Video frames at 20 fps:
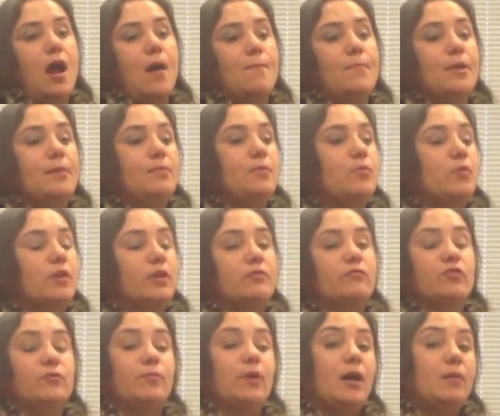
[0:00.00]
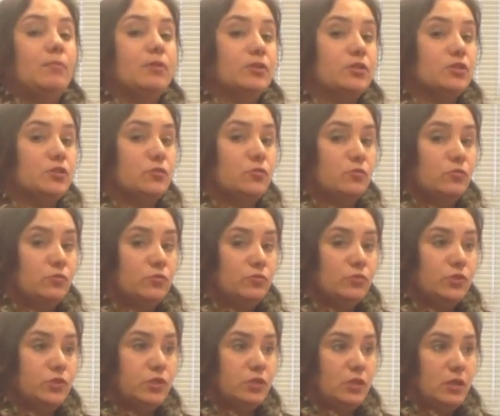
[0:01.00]
Maybe working for public
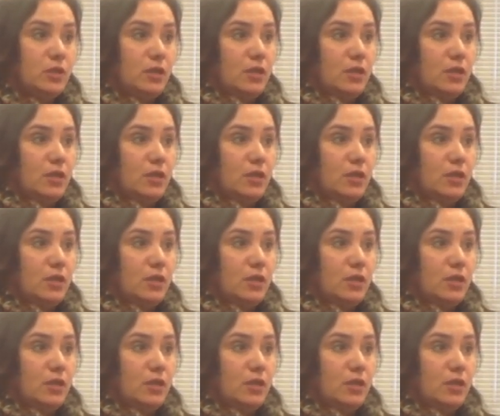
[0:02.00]
schools,